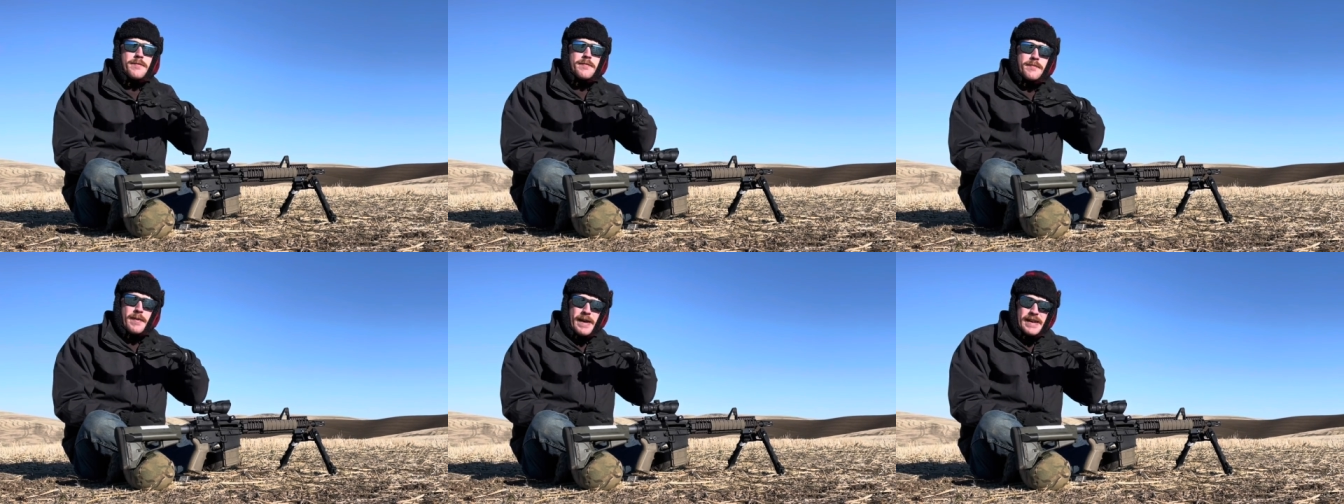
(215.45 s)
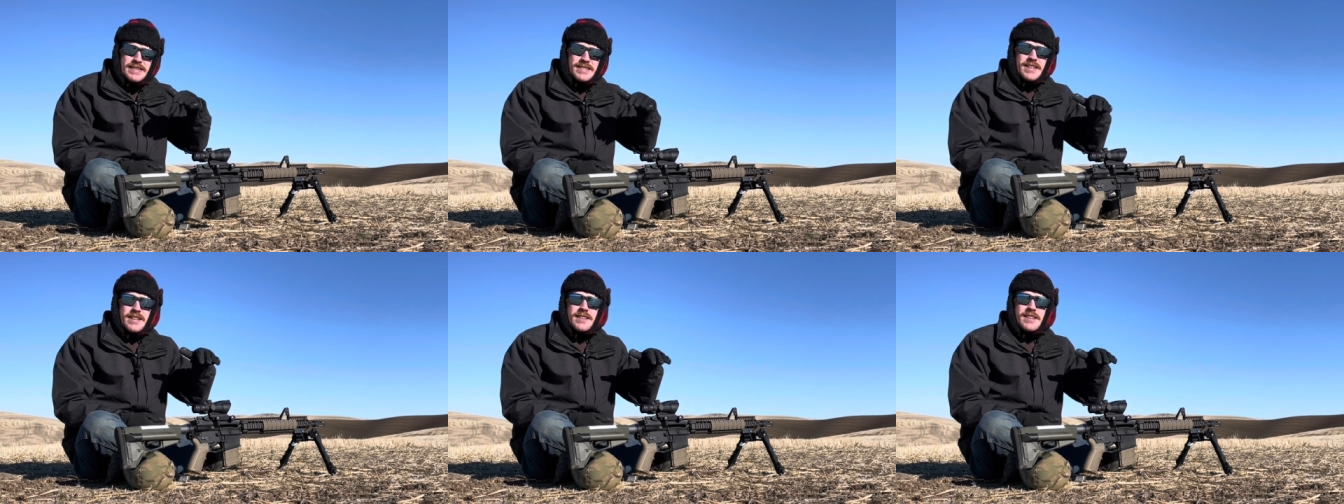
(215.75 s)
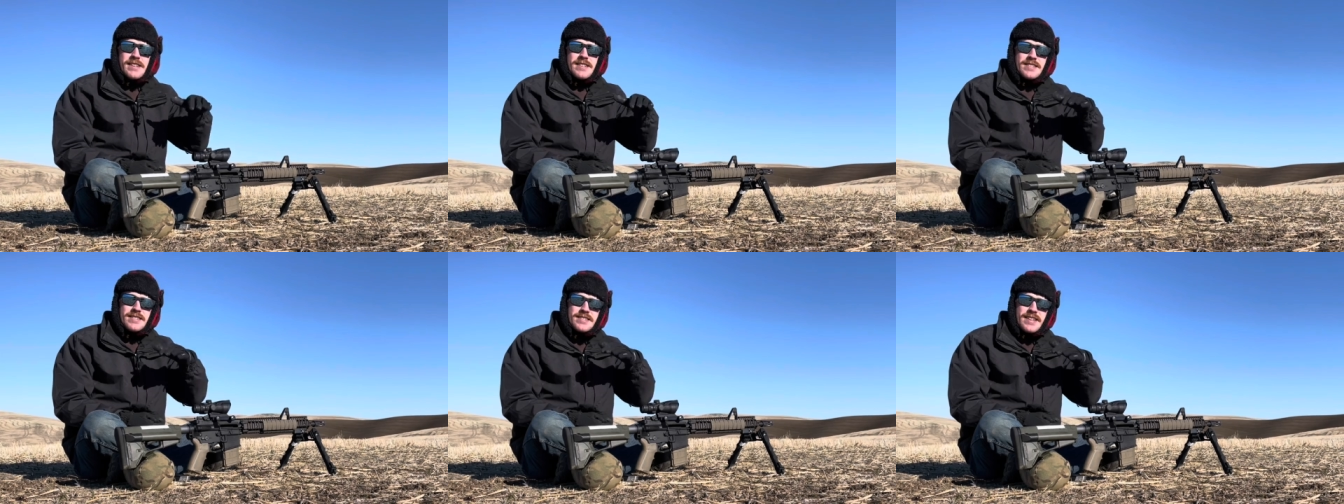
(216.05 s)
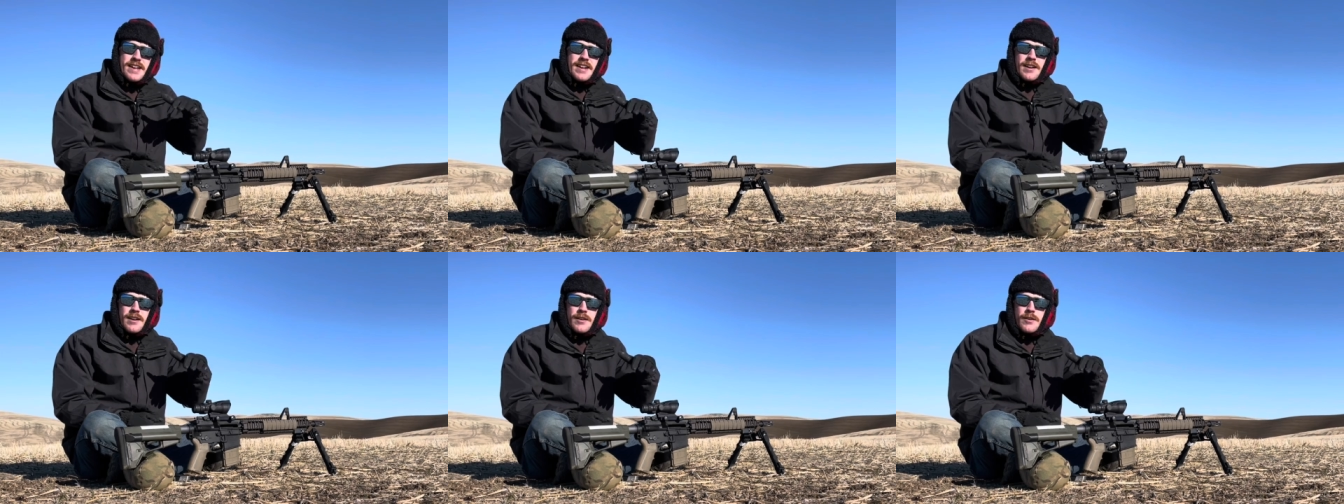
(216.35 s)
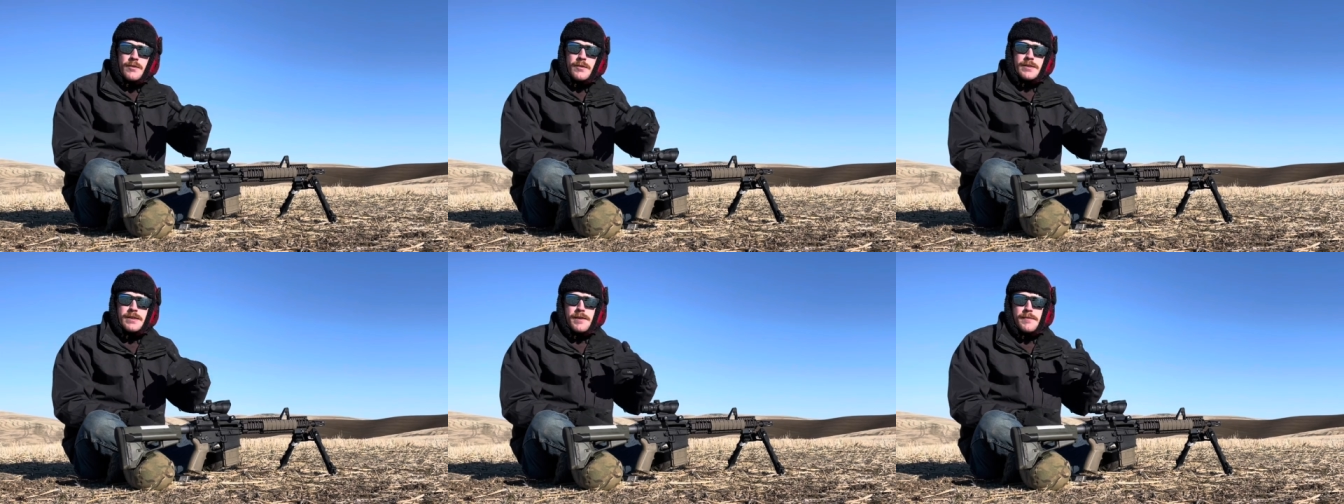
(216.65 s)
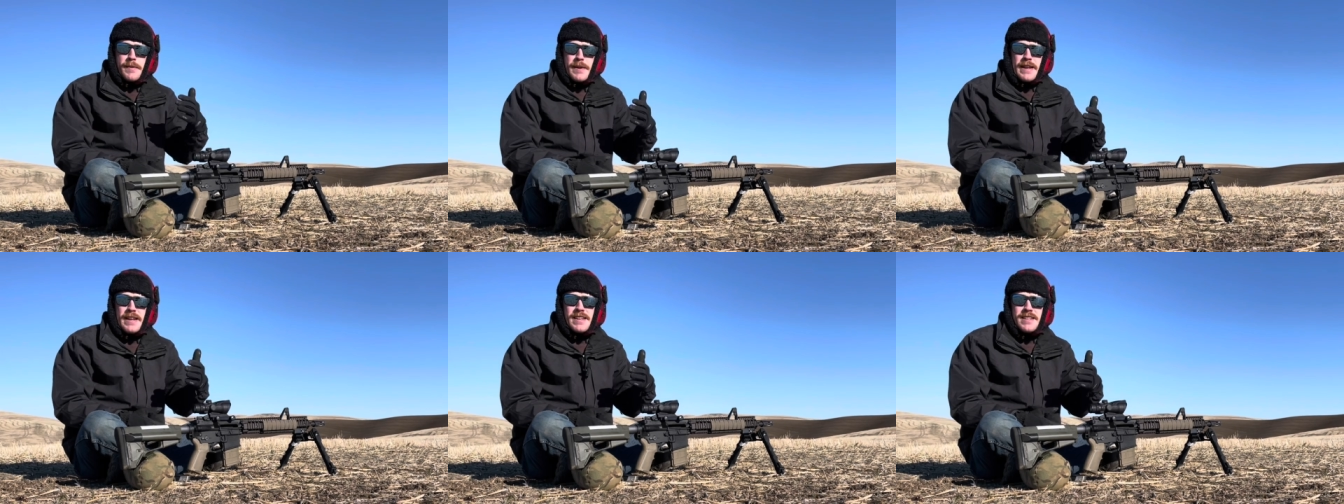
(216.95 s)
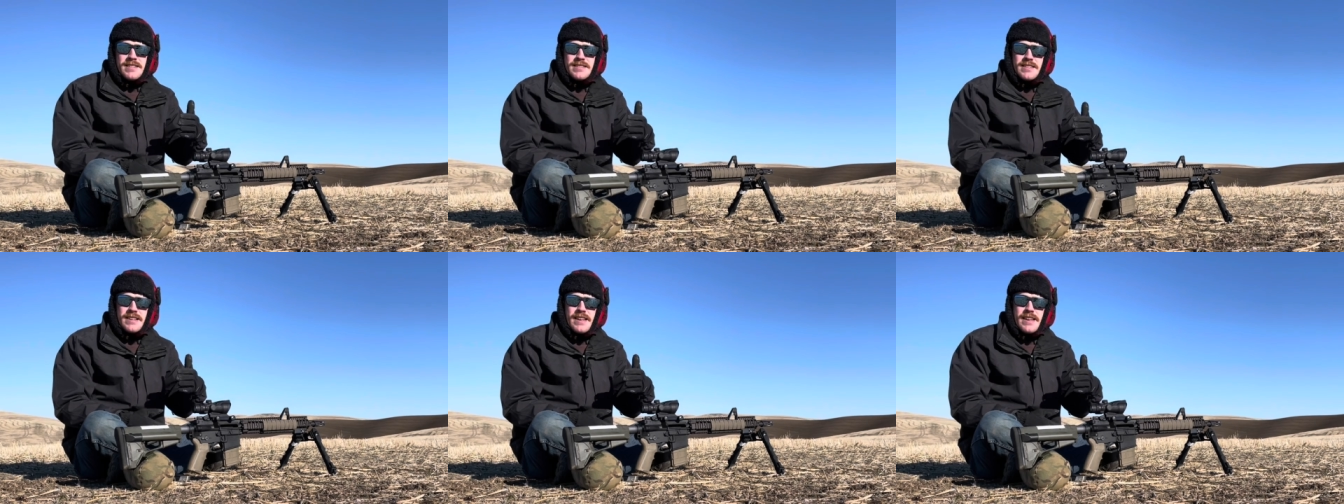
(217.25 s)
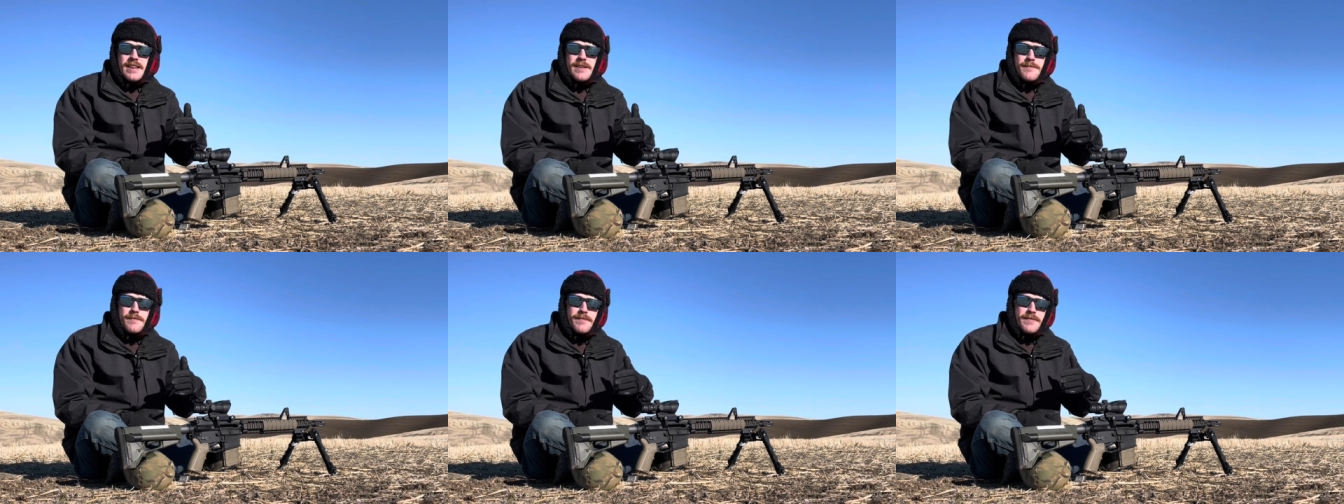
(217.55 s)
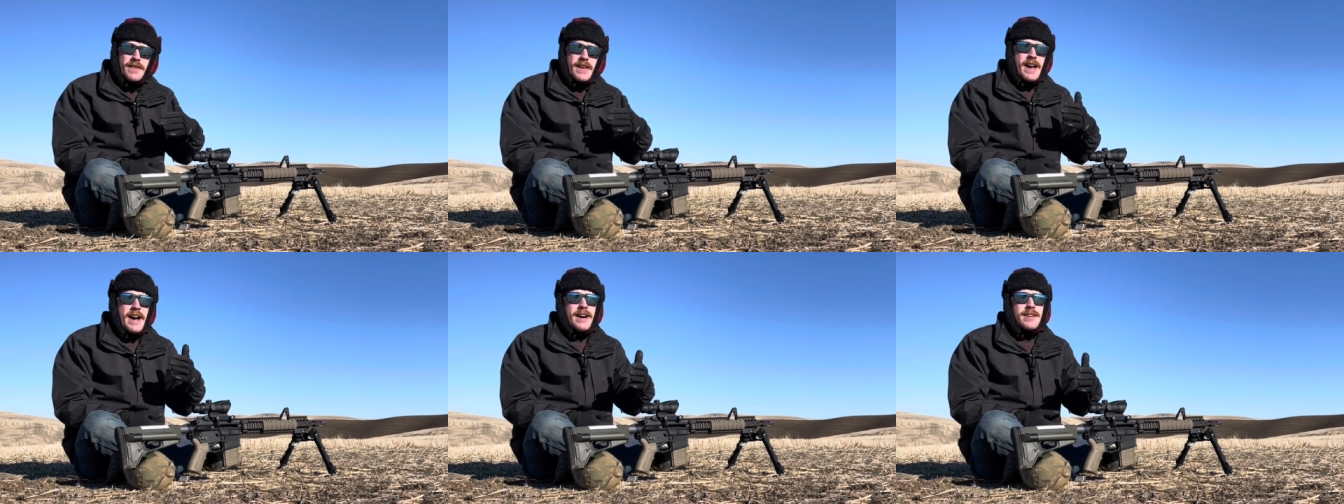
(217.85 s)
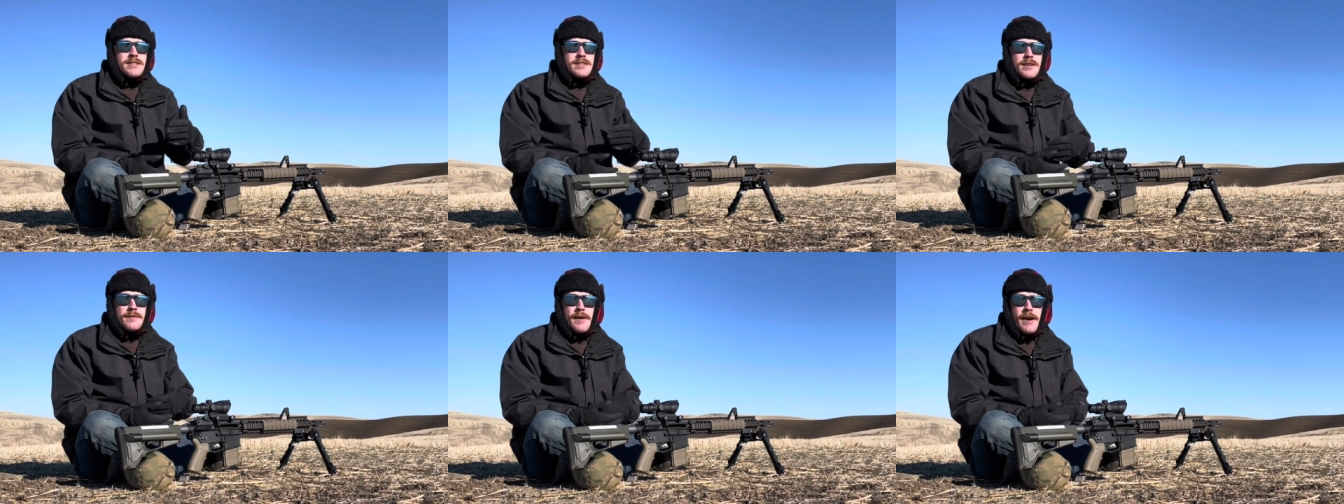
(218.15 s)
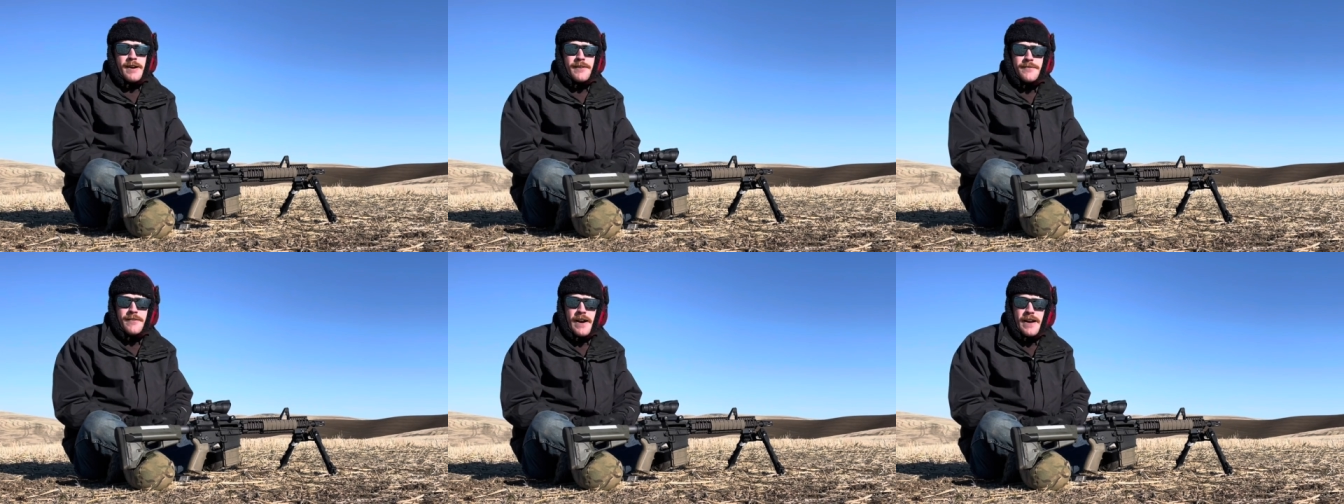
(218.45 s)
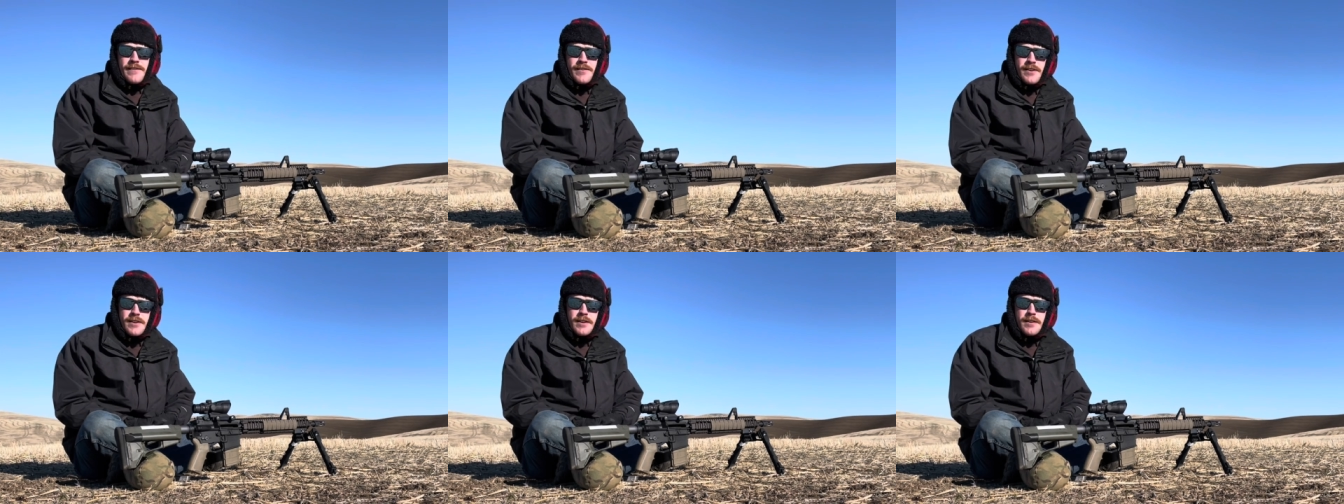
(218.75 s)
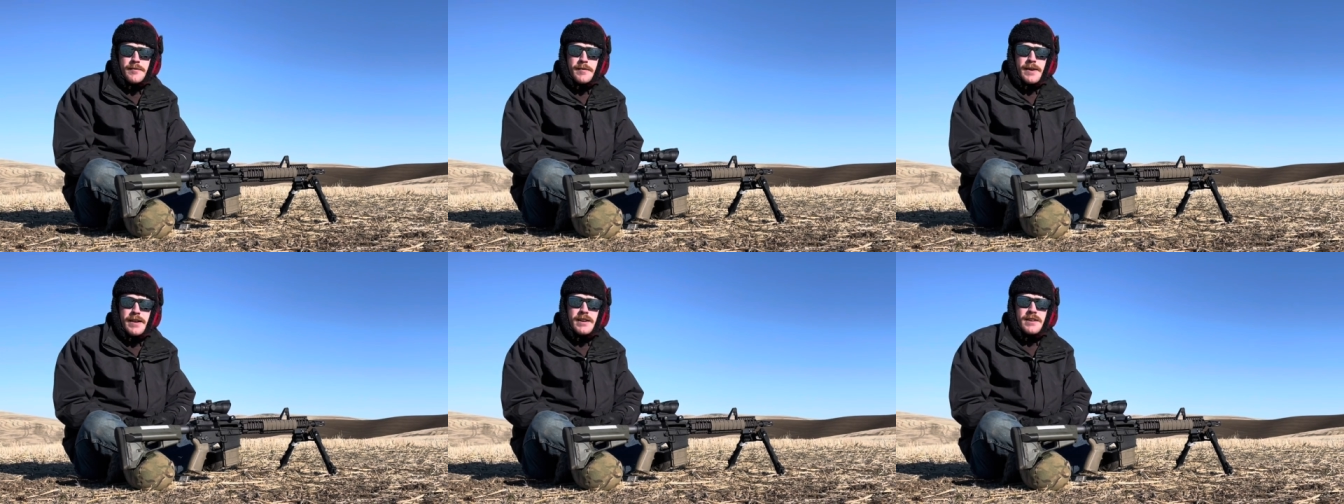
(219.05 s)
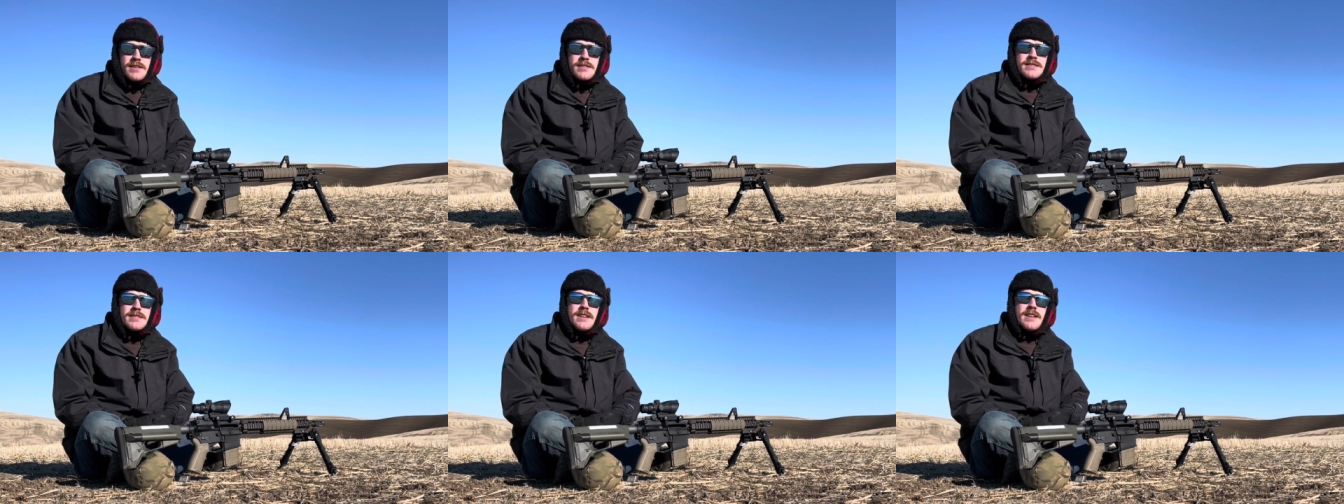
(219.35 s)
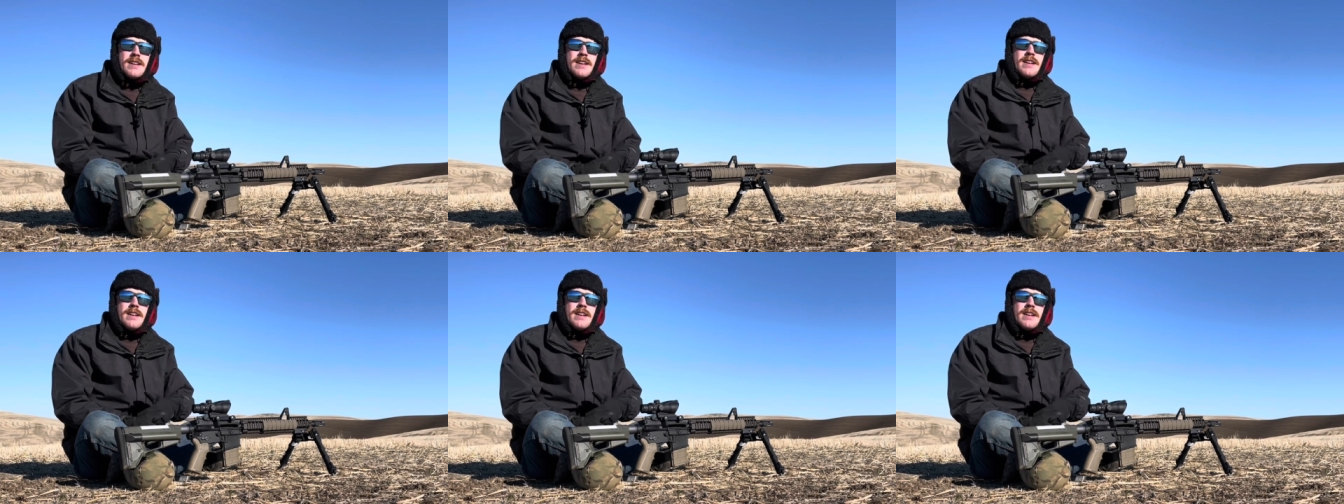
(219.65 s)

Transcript: basically center with the BDC out to about 500 meters,